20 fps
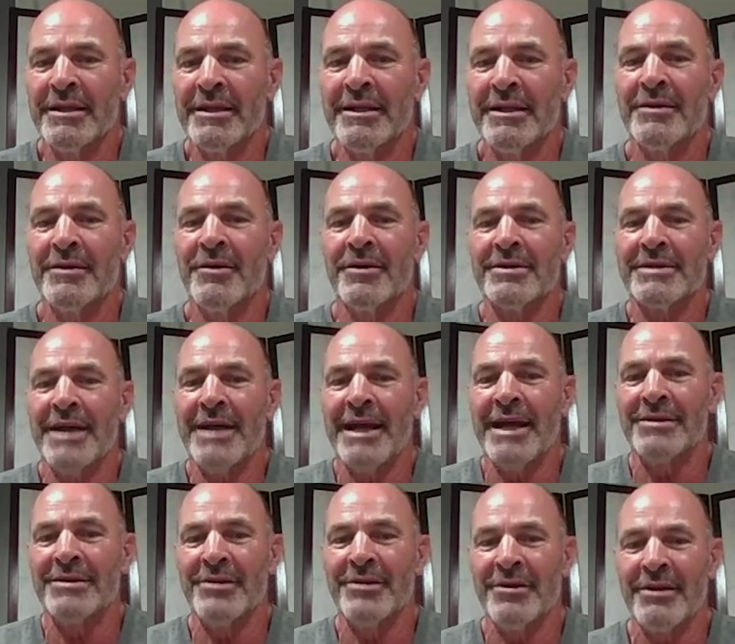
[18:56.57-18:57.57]
And, of course, I
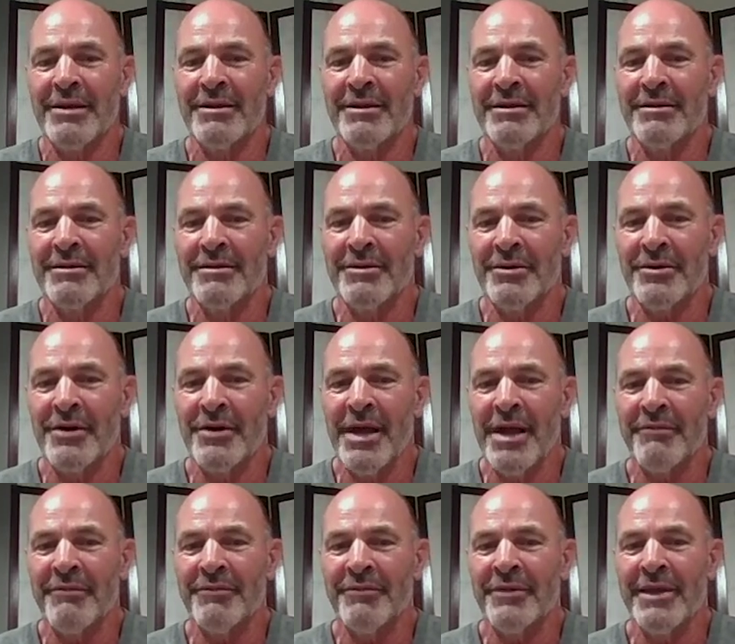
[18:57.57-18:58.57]
took it
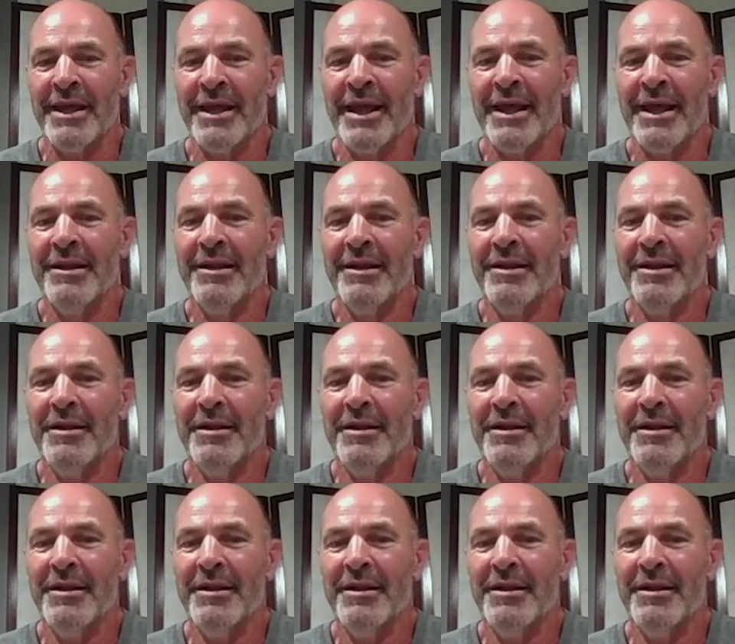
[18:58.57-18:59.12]
crap for that.